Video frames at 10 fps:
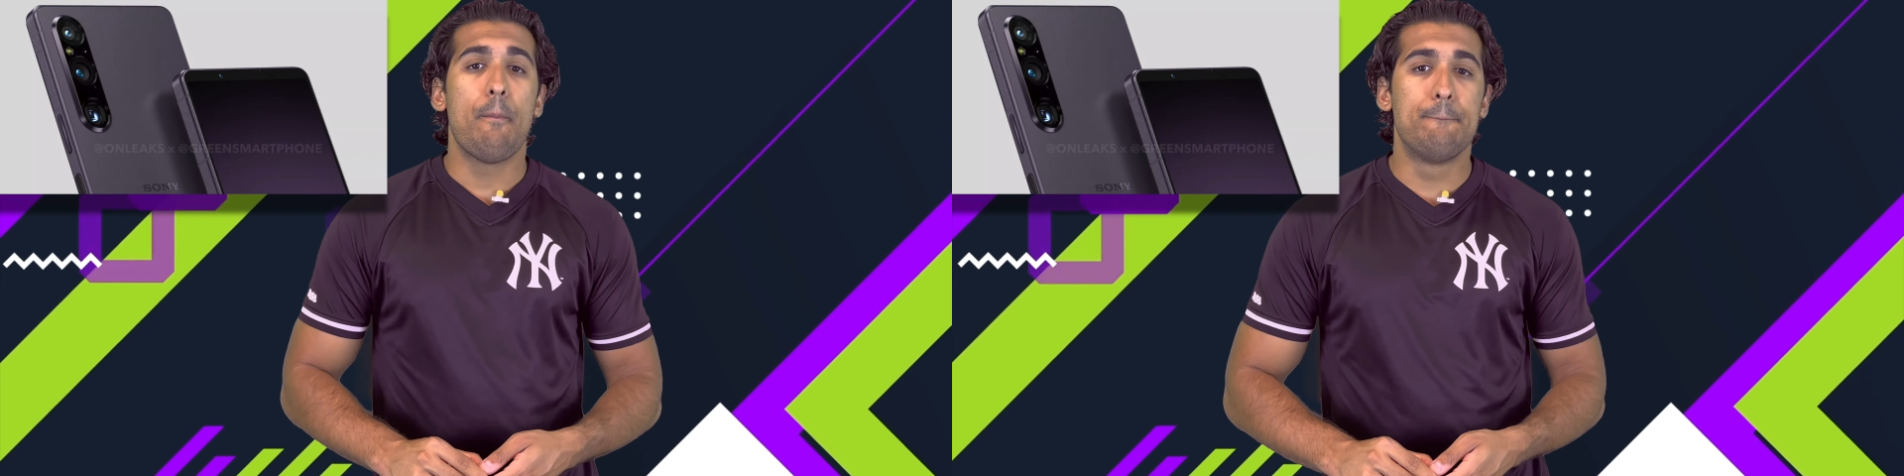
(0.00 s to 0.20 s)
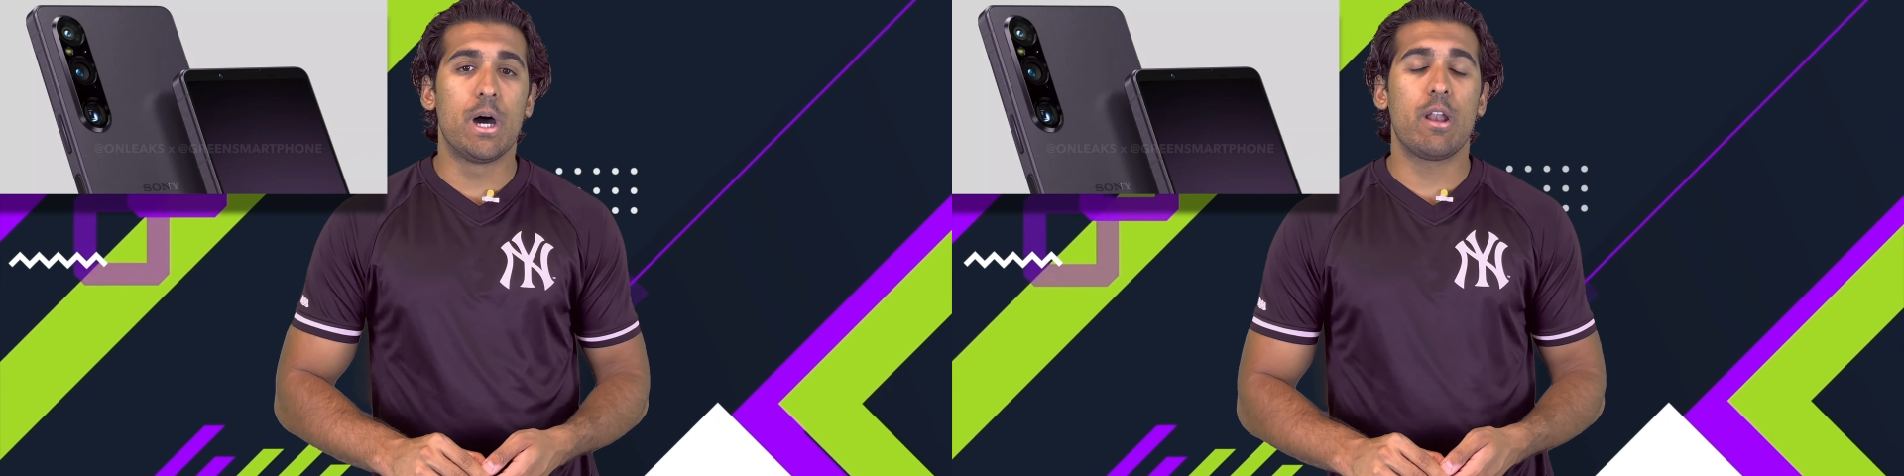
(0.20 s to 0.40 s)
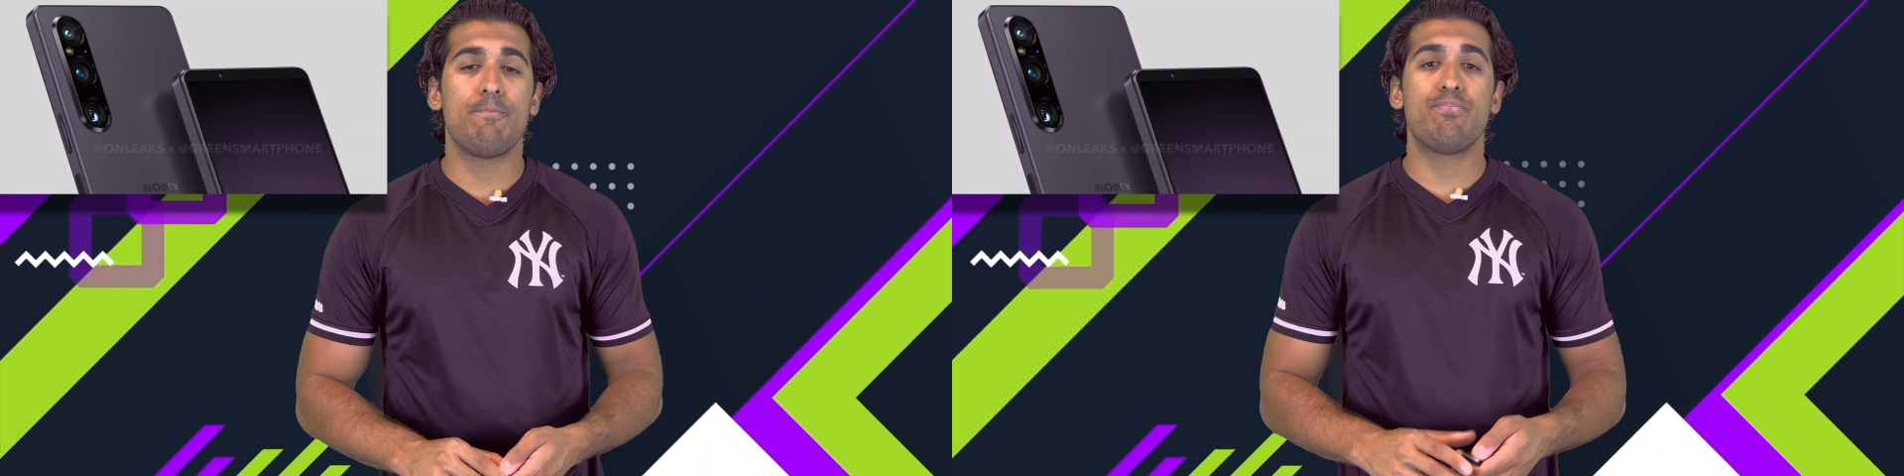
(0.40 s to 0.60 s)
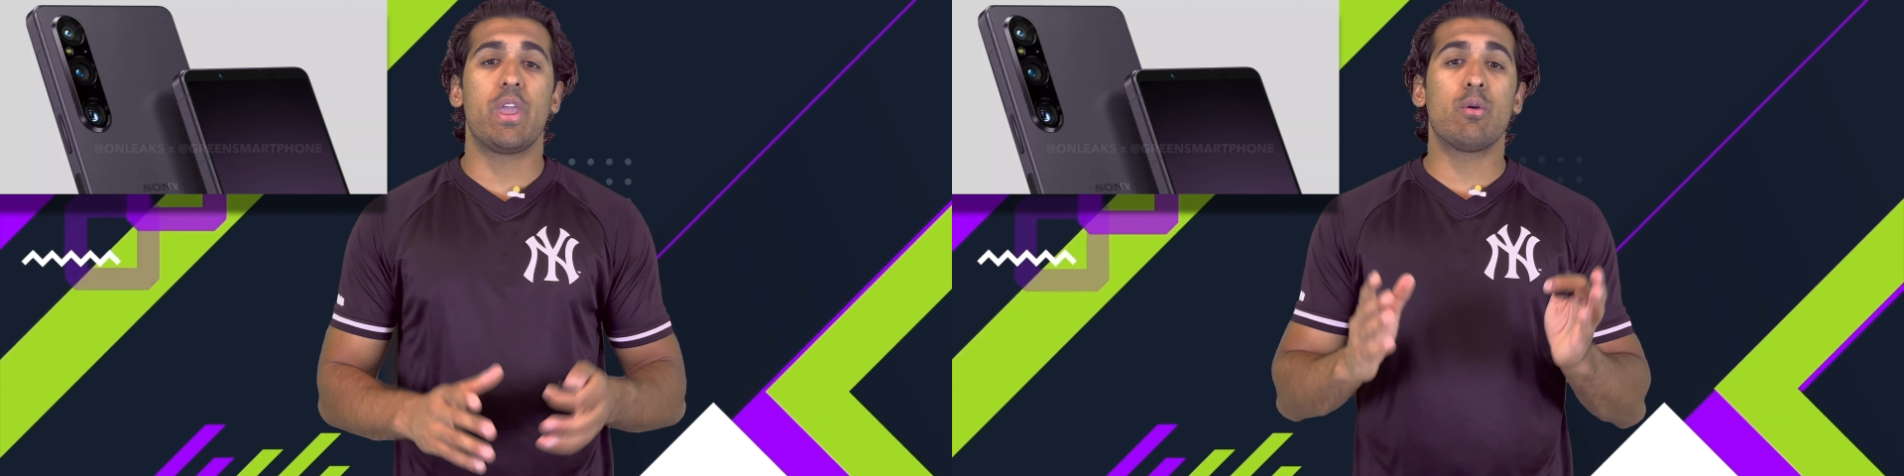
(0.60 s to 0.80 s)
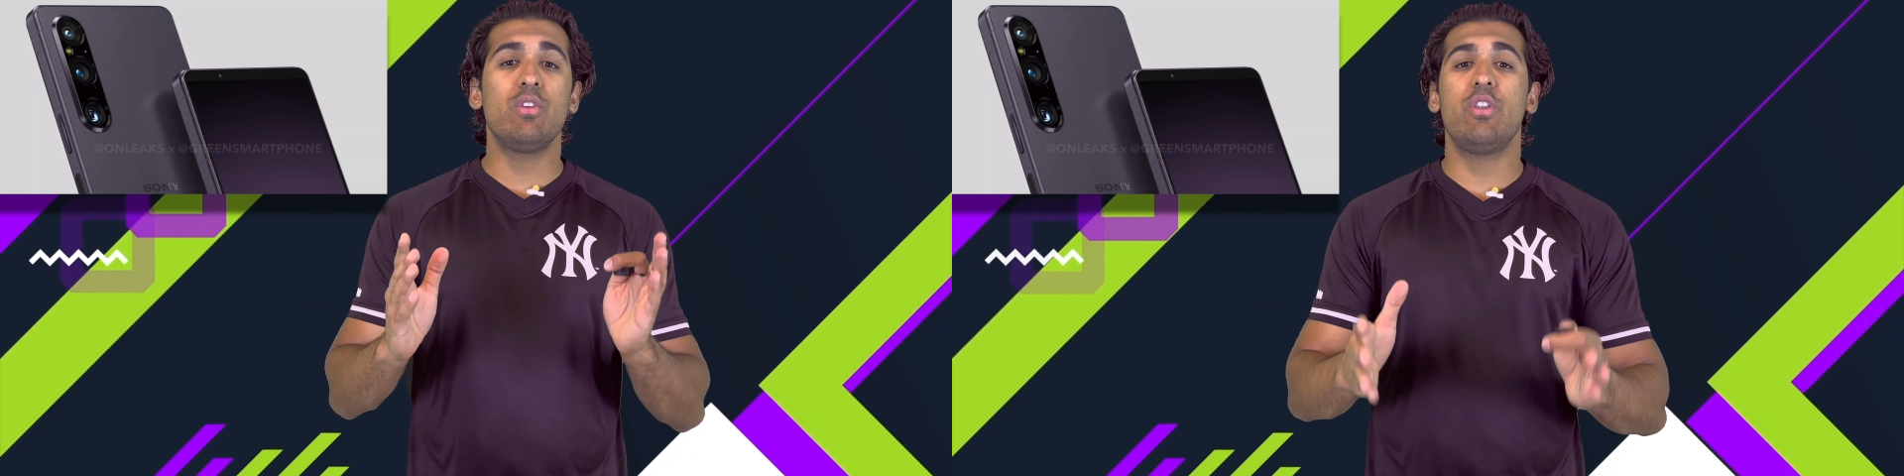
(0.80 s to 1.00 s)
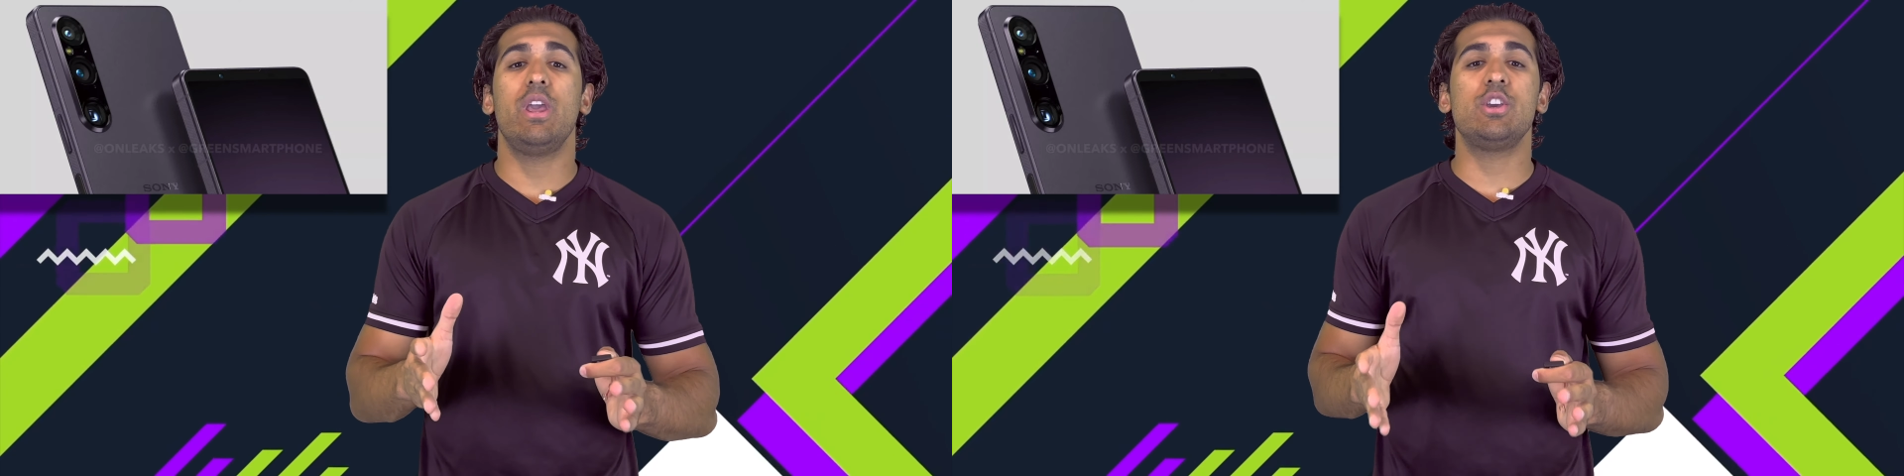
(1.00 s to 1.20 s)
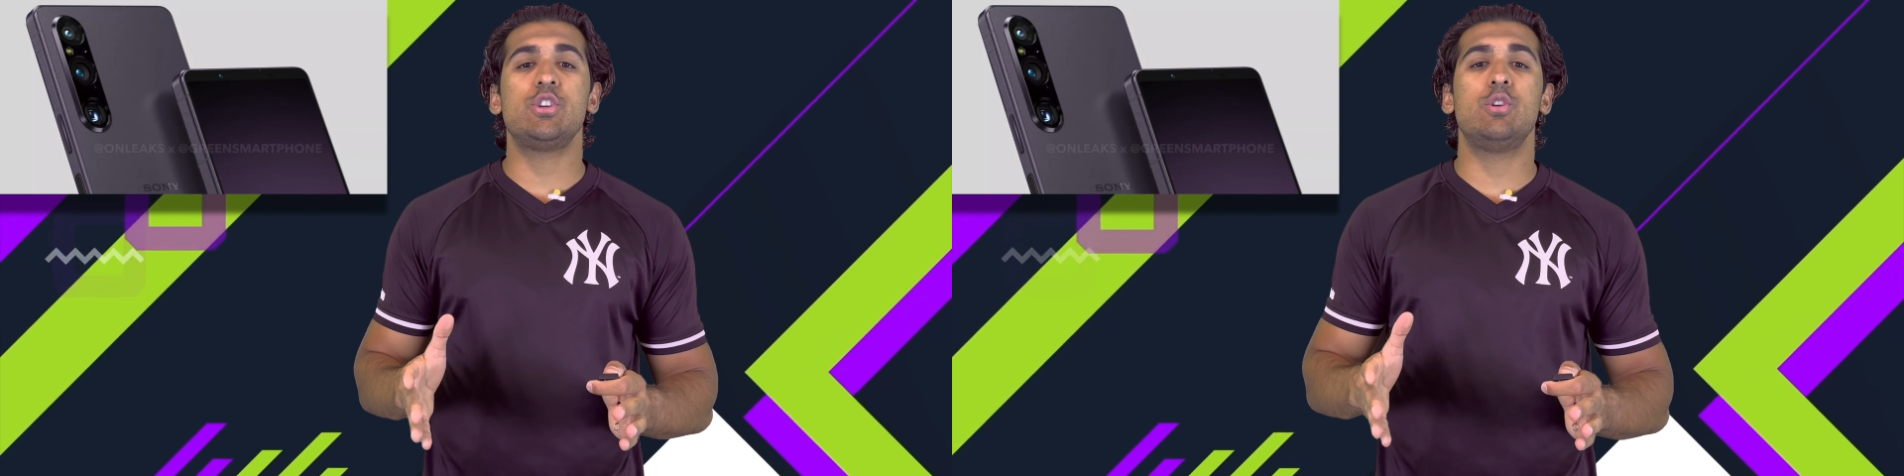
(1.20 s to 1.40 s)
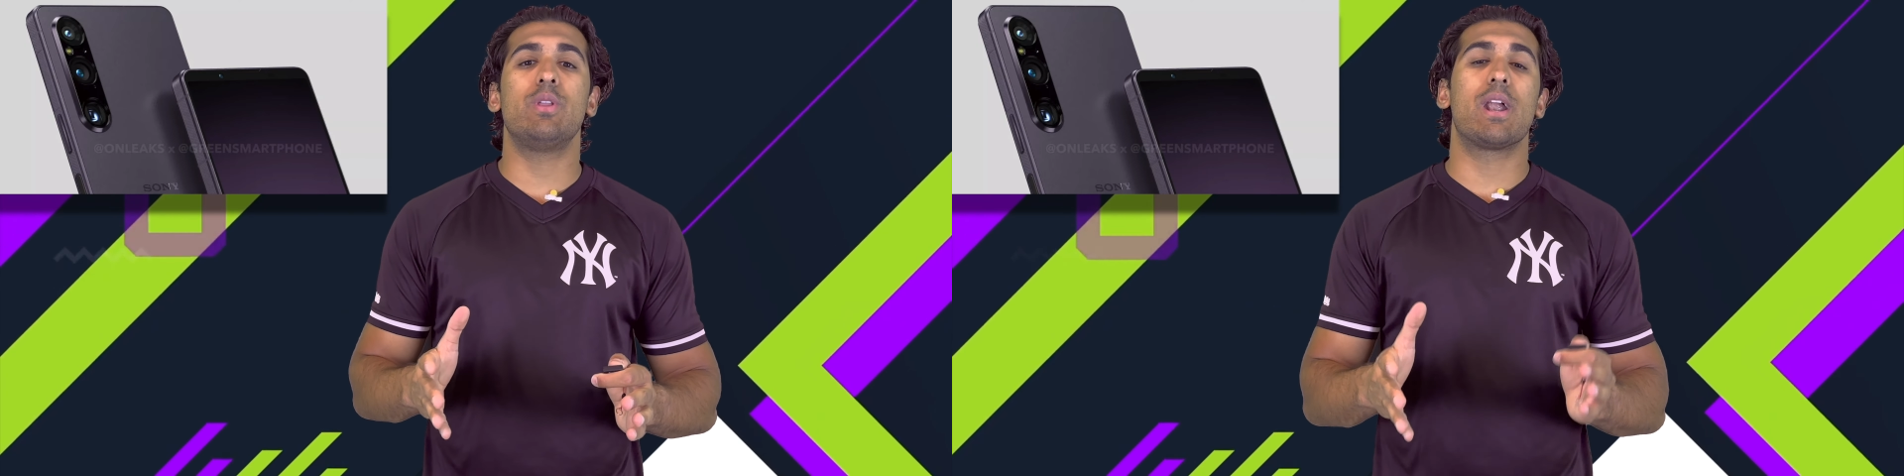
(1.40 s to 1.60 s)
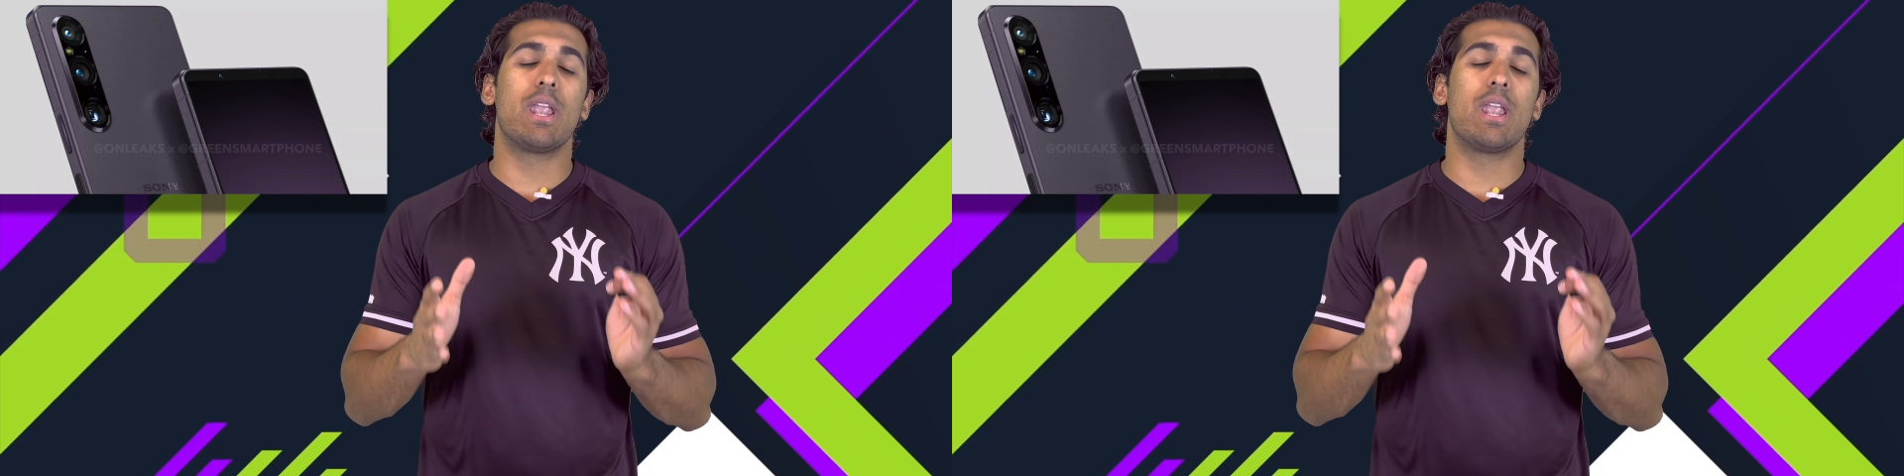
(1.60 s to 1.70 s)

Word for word: but there is an issue that a